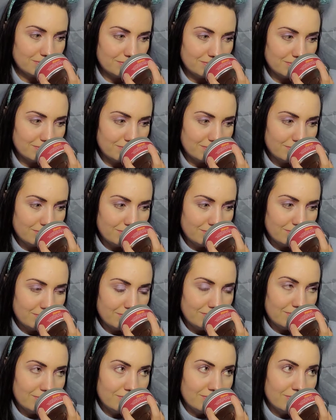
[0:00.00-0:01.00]

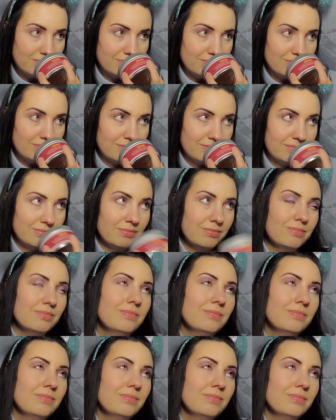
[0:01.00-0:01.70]
No one is speaking in this clip.